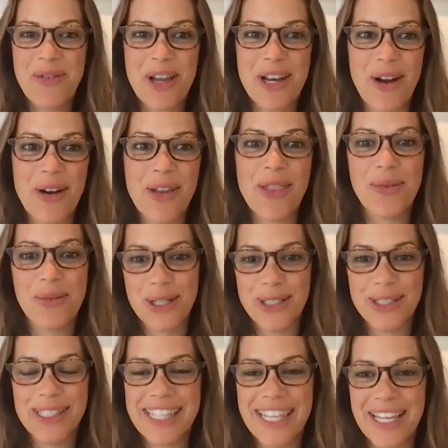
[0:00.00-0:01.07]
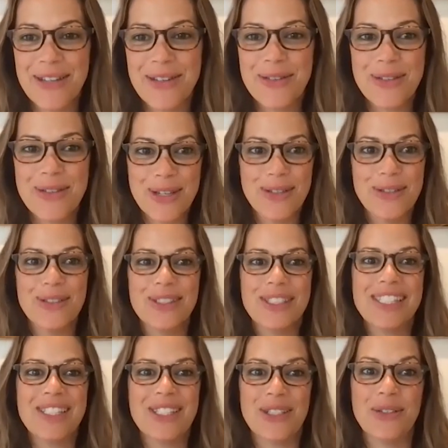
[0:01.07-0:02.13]
are the words that you use
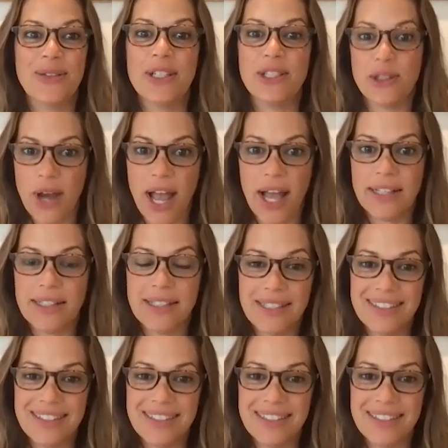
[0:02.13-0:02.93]
to attract